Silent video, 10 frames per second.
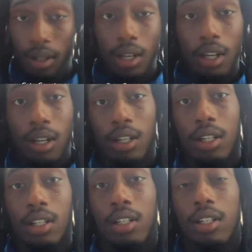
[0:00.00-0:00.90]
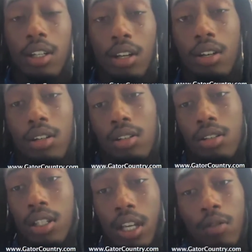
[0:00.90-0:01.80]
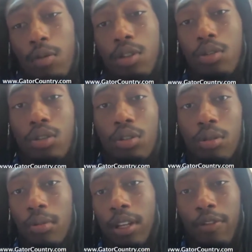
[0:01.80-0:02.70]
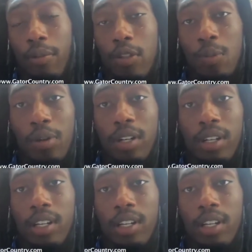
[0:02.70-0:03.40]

he's new, and you guys used to him yet already? Yeah, we used to him like from the spring.